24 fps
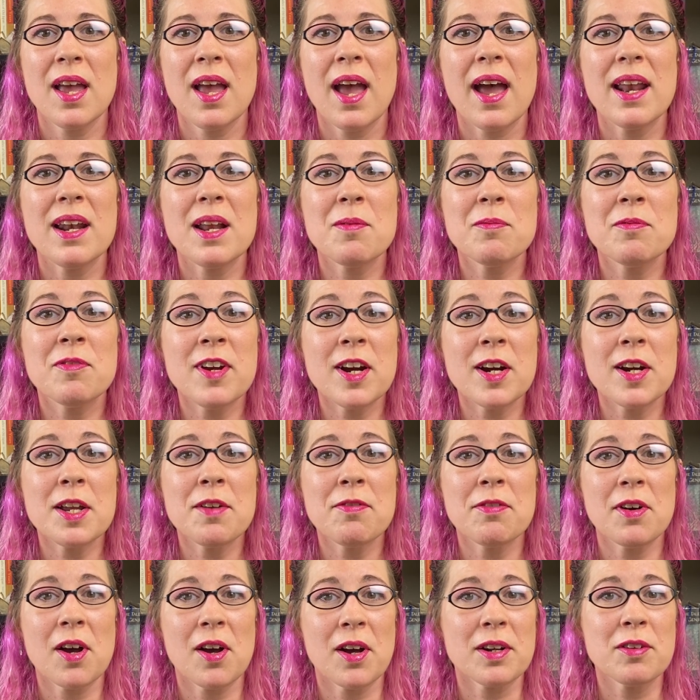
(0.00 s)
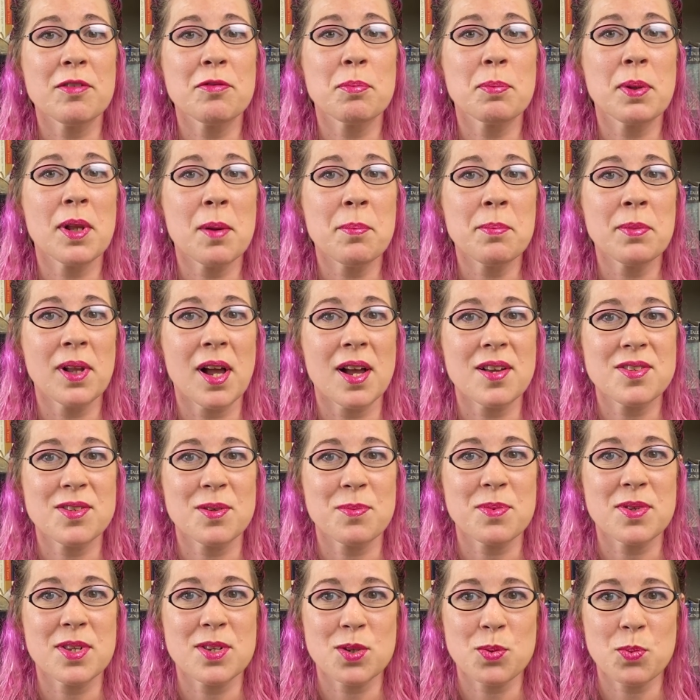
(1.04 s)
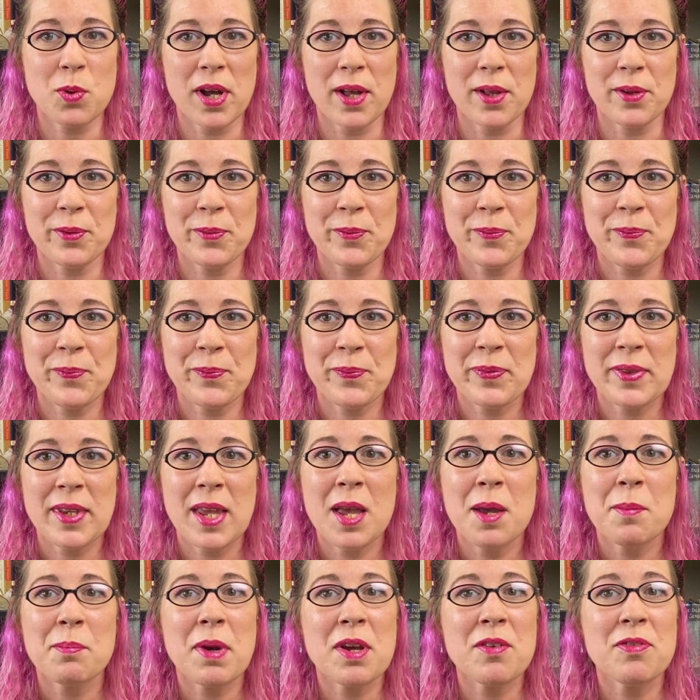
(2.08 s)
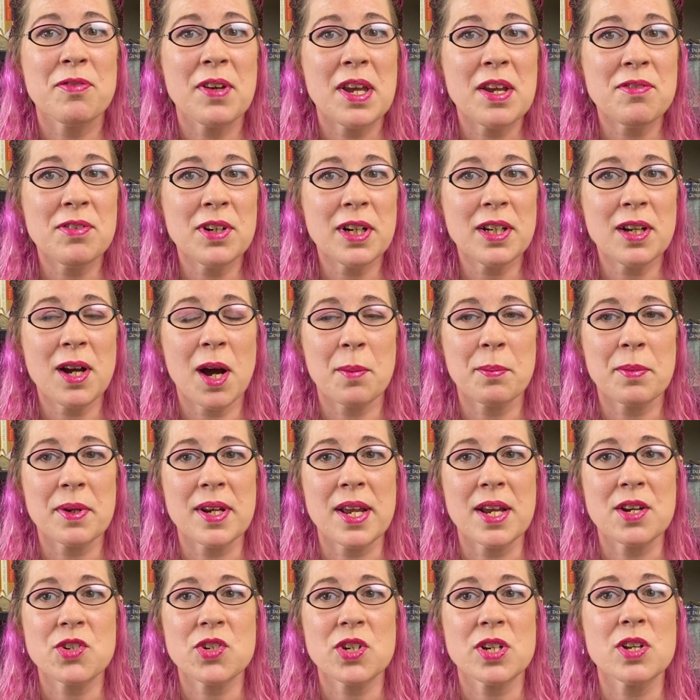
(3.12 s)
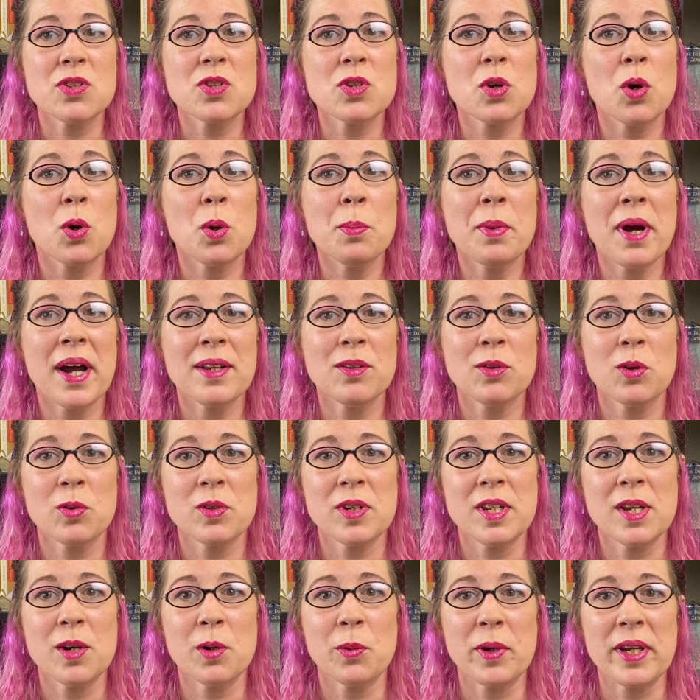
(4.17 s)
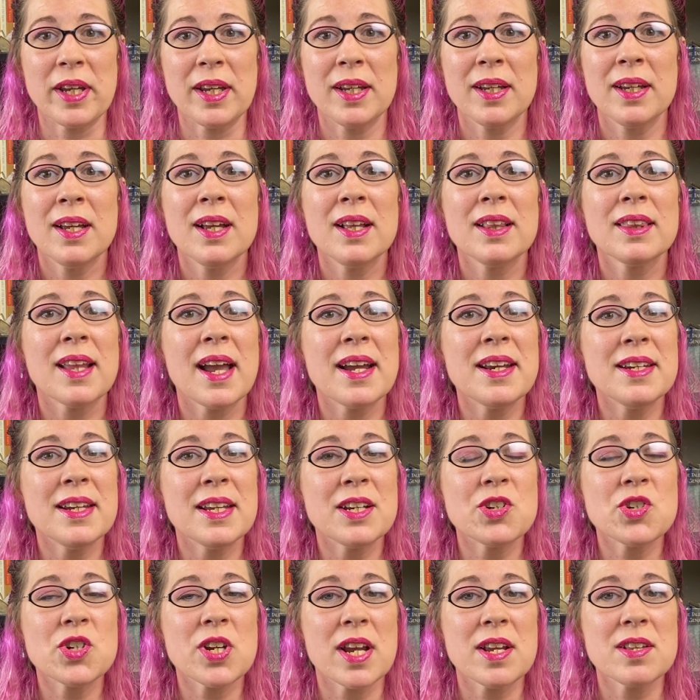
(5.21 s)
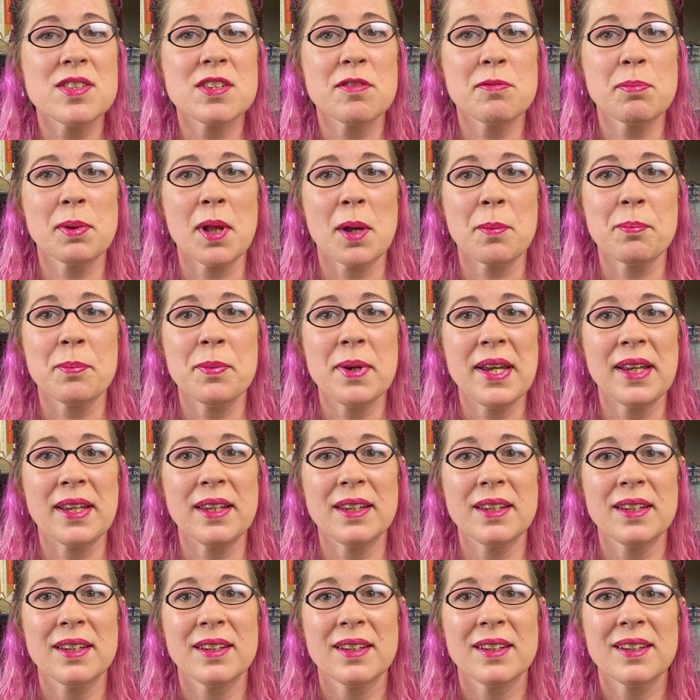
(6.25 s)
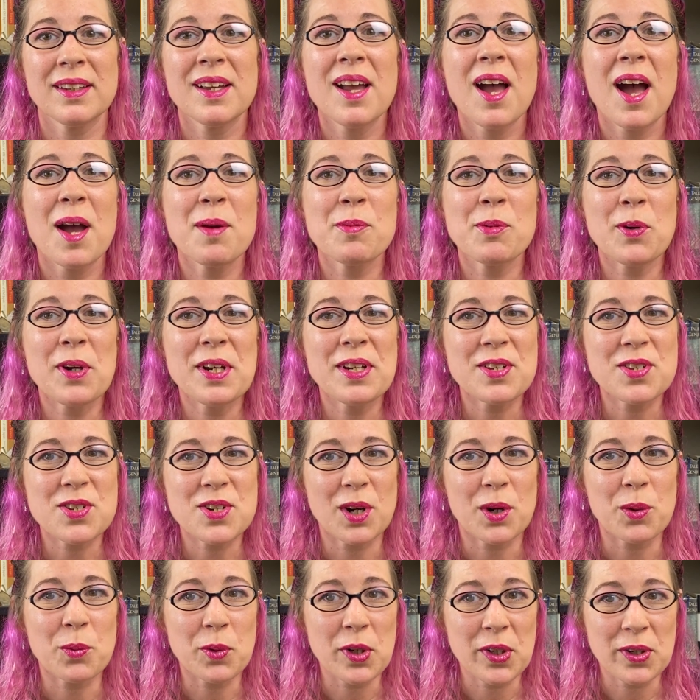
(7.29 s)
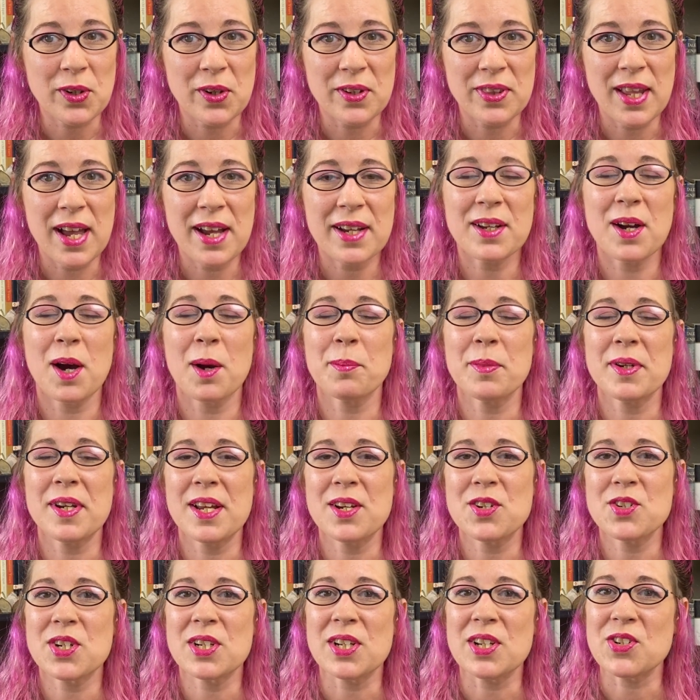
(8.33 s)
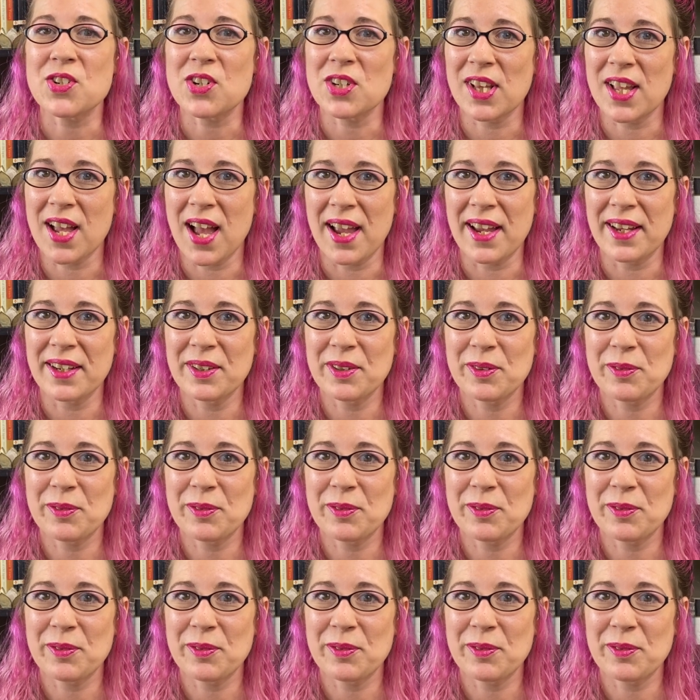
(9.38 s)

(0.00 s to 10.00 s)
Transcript: and I'm very fond of plum blossoms as well. My favorite combination is kobei no nioi, lightning shades of plum pink. I'm going to start work on that combination in July.